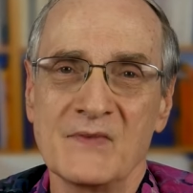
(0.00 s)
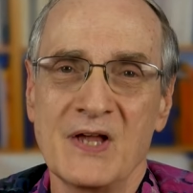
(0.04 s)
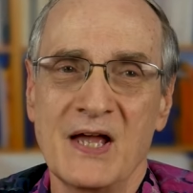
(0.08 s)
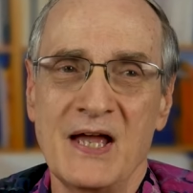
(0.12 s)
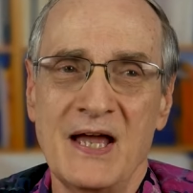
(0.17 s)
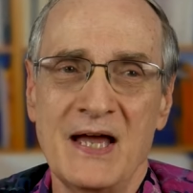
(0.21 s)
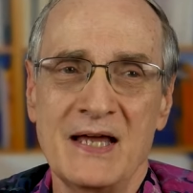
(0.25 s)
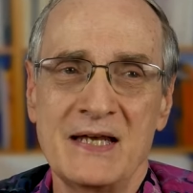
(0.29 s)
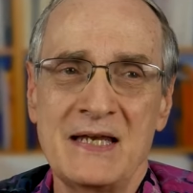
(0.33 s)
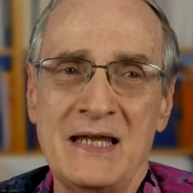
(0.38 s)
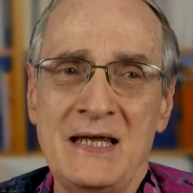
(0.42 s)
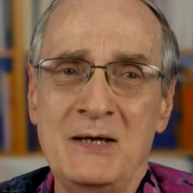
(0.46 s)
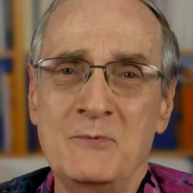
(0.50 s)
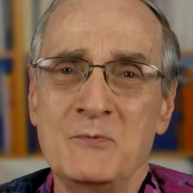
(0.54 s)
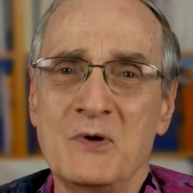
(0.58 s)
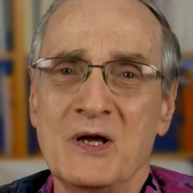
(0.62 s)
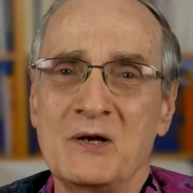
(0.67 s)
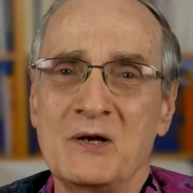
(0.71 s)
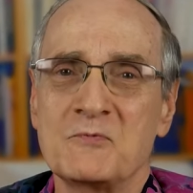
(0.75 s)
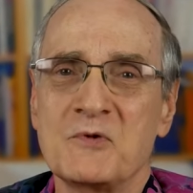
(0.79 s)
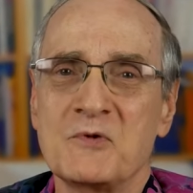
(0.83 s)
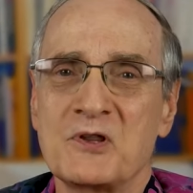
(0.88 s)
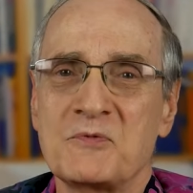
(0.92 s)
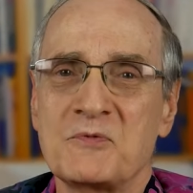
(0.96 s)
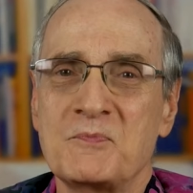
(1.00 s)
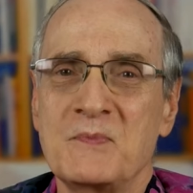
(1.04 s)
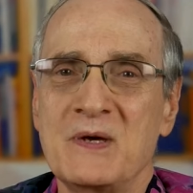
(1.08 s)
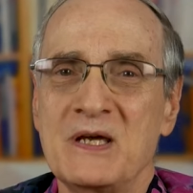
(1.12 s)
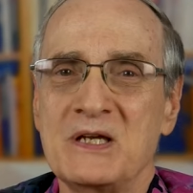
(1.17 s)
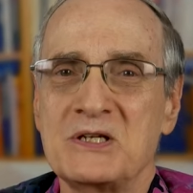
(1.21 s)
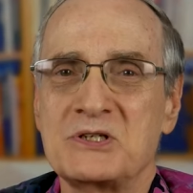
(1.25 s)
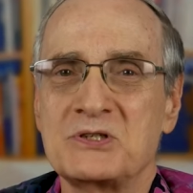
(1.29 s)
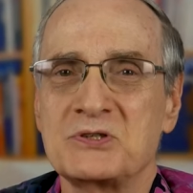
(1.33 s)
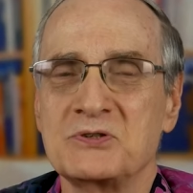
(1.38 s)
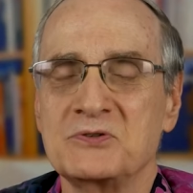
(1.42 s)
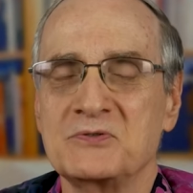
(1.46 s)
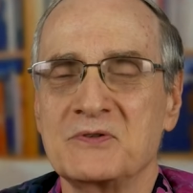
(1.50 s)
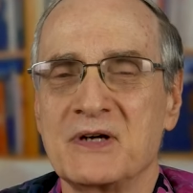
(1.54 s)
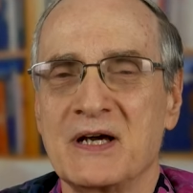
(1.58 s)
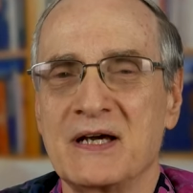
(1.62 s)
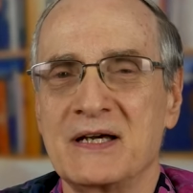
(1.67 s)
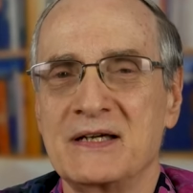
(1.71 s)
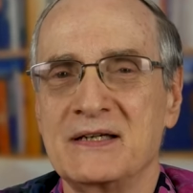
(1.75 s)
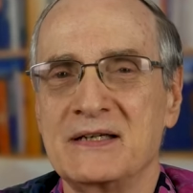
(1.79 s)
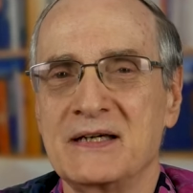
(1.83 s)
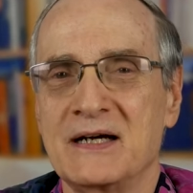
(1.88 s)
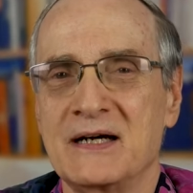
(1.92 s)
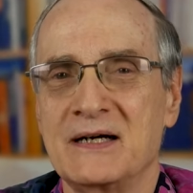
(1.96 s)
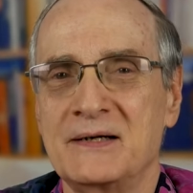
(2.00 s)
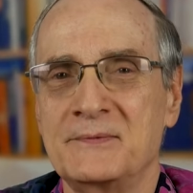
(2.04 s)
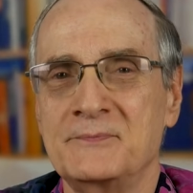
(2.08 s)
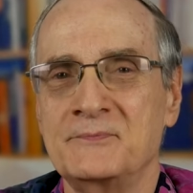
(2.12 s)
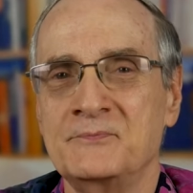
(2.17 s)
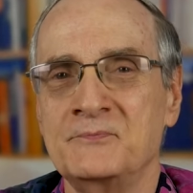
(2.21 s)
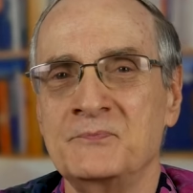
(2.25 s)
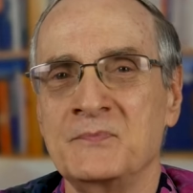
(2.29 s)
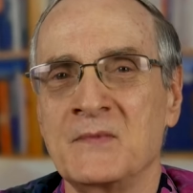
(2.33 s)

And he went with me to a. Uh,